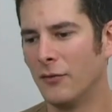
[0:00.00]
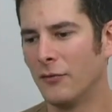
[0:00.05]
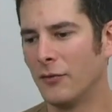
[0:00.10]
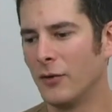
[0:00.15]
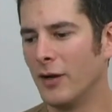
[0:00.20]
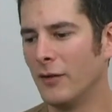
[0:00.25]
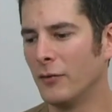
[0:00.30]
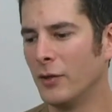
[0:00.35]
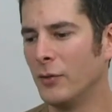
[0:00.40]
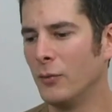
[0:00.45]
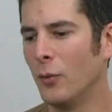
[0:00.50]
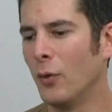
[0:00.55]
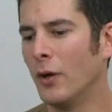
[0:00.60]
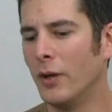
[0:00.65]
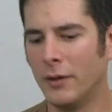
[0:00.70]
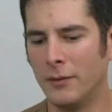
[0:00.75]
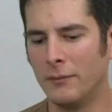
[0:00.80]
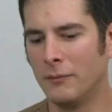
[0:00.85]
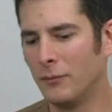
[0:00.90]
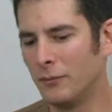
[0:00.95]
for every
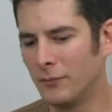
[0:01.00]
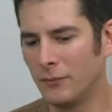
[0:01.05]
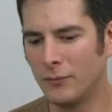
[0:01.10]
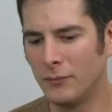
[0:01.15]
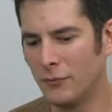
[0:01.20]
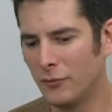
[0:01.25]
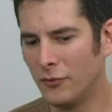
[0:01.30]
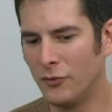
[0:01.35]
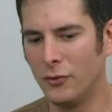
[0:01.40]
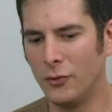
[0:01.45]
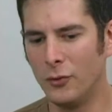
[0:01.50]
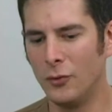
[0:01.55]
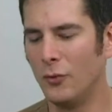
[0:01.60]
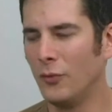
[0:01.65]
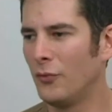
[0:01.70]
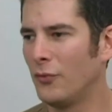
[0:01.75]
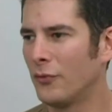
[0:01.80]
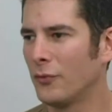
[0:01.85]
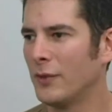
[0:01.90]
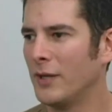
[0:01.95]
one,
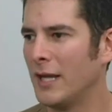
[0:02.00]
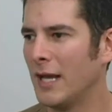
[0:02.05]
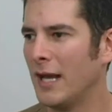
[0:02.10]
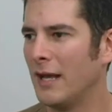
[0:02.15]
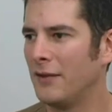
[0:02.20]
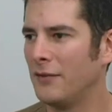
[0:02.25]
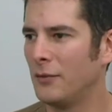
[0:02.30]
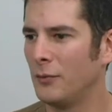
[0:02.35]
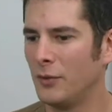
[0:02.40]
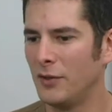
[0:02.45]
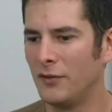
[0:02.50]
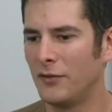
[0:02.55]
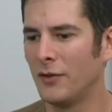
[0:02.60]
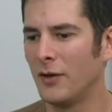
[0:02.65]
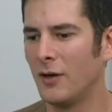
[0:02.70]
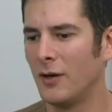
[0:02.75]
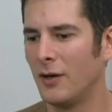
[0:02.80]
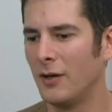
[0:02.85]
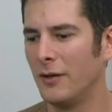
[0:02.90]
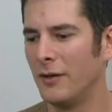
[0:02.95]
two, three guys that we
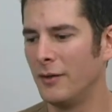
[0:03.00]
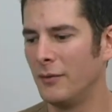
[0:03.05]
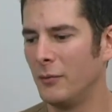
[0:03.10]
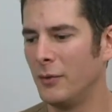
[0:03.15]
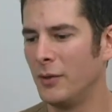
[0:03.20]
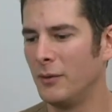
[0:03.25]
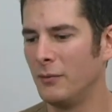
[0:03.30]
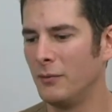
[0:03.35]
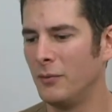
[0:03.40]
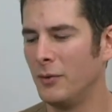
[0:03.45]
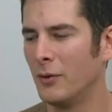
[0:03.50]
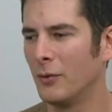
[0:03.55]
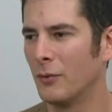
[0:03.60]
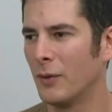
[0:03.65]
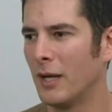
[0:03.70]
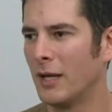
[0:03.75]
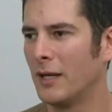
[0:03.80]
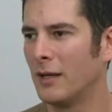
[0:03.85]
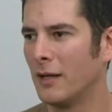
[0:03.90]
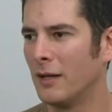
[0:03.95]
saw that we
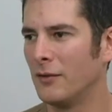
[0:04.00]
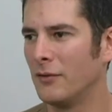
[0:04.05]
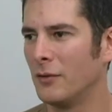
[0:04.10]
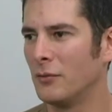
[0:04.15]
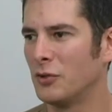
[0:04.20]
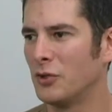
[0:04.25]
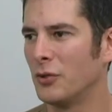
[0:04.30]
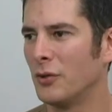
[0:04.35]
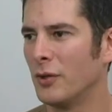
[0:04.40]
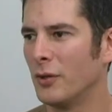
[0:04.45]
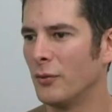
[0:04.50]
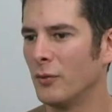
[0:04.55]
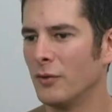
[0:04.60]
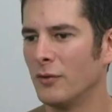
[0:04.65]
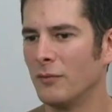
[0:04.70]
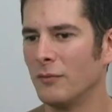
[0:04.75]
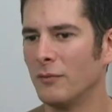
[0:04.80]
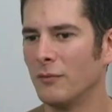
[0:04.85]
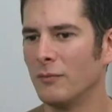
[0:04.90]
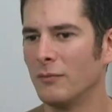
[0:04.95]
recognized, I'm sure there
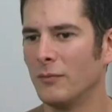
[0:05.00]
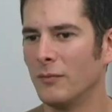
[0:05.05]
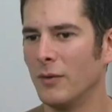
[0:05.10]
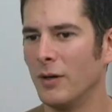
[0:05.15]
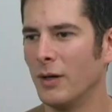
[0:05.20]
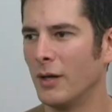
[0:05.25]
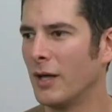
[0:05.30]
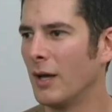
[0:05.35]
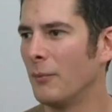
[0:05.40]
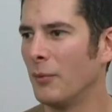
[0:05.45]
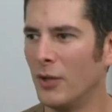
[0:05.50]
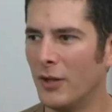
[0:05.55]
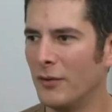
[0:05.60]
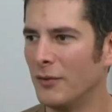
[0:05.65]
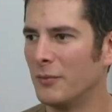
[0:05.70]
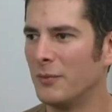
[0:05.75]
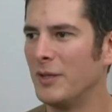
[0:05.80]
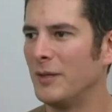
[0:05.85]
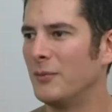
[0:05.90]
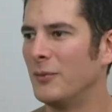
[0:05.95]
were a couple
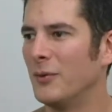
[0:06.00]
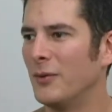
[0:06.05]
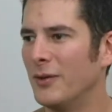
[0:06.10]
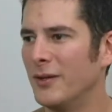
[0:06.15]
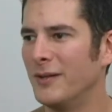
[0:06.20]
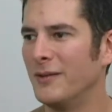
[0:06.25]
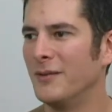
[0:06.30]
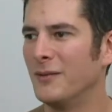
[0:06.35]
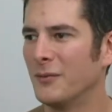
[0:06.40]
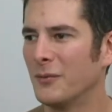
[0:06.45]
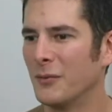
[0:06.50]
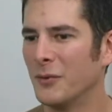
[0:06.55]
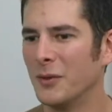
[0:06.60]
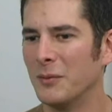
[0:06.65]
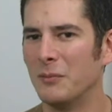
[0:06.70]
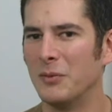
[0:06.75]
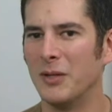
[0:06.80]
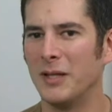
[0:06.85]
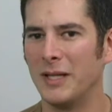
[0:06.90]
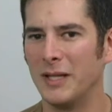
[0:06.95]
other people that were
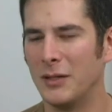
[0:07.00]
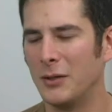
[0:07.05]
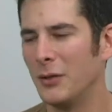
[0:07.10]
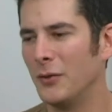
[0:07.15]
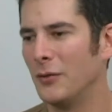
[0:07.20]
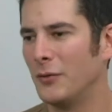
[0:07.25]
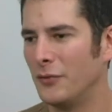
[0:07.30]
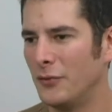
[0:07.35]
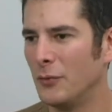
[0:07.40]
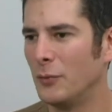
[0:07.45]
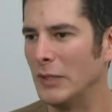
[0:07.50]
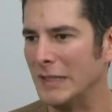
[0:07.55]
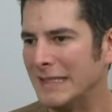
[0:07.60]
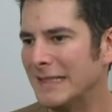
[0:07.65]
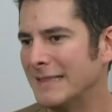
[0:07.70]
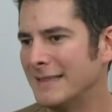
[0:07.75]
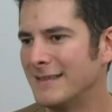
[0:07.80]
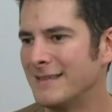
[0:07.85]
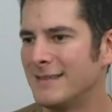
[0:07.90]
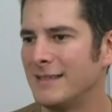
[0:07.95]
in plain clothes that we
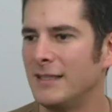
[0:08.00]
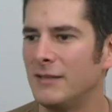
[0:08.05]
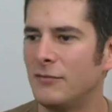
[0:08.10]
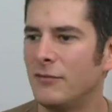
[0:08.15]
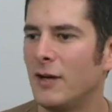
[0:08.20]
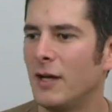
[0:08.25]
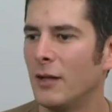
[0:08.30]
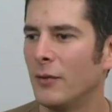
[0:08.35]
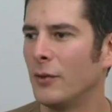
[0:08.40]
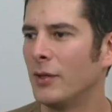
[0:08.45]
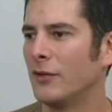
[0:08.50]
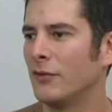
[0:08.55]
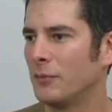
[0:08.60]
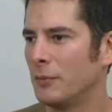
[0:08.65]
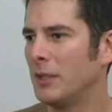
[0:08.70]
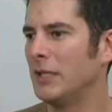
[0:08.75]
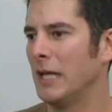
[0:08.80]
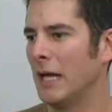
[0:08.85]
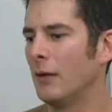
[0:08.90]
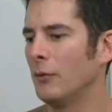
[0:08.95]
didn't see following us.
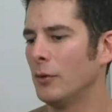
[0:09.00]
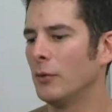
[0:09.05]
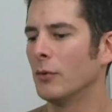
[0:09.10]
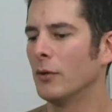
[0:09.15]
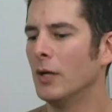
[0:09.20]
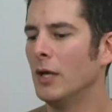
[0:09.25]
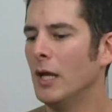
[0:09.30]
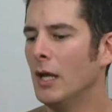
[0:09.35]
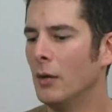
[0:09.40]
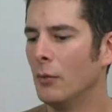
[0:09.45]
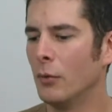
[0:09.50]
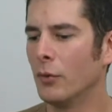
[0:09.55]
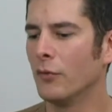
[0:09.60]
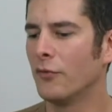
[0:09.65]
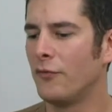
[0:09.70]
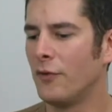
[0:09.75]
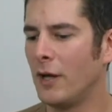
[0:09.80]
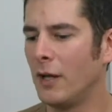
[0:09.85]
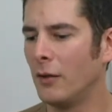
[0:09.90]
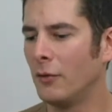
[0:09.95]
But yeah, we were
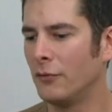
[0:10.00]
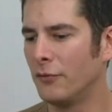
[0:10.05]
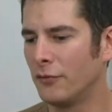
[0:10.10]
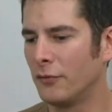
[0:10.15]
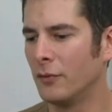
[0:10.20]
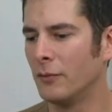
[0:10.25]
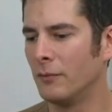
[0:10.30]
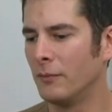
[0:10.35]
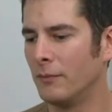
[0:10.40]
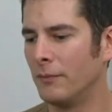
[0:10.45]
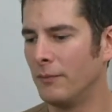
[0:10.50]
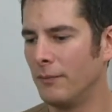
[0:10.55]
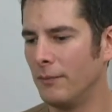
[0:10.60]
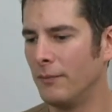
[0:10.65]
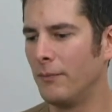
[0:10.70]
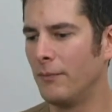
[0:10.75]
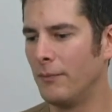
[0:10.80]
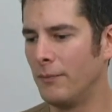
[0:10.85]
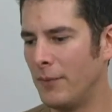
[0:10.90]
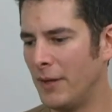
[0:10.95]
followed from
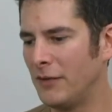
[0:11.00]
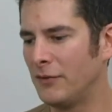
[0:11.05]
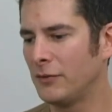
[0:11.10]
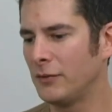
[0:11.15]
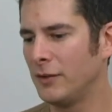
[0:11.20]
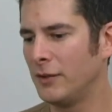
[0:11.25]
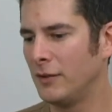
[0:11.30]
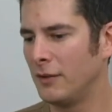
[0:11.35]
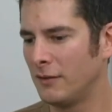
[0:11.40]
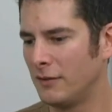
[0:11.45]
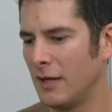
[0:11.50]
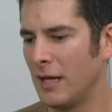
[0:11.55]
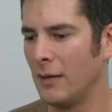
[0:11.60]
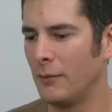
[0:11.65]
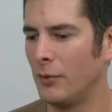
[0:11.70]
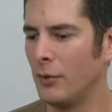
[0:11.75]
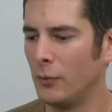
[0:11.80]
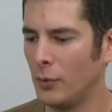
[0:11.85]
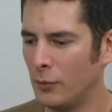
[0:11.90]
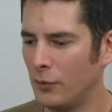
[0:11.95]
basically the
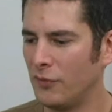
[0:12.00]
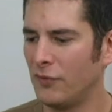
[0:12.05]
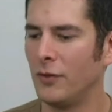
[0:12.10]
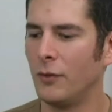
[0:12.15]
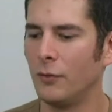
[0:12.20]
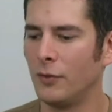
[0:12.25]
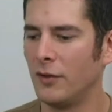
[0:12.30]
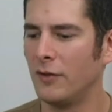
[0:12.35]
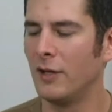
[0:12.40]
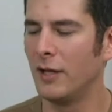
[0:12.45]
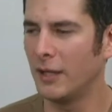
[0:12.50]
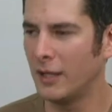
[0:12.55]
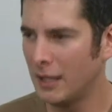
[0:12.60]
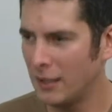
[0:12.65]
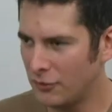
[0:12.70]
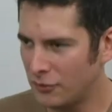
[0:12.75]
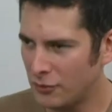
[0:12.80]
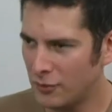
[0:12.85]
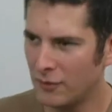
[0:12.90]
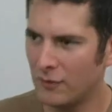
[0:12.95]
time that we would sit with the
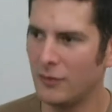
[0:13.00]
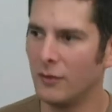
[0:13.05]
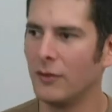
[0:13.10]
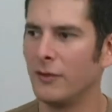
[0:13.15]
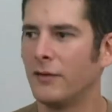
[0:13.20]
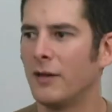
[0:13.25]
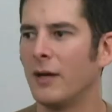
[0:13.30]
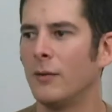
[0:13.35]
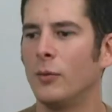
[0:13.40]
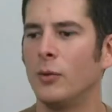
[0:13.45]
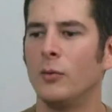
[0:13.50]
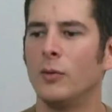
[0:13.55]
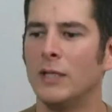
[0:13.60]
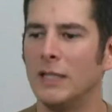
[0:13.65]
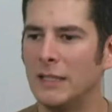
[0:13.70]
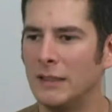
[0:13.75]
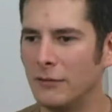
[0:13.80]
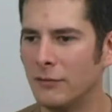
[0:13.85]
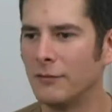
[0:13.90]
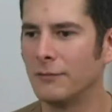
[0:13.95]
delegation until the time we would
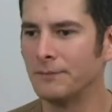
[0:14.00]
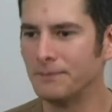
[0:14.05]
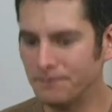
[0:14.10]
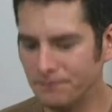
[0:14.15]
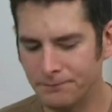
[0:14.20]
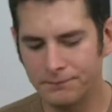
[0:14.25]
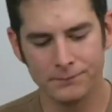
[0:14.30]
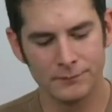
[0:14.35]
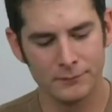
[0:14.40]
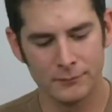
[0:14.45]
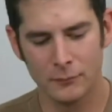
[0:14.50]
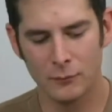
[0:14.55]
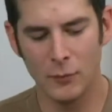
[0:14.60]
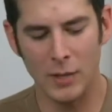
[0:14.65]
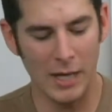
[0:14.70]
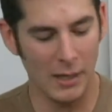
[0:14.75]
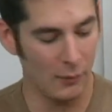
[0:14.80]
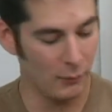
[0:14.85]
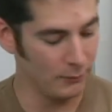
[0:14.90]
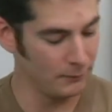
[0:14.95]
leave.
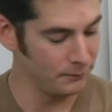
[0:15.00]
Wow.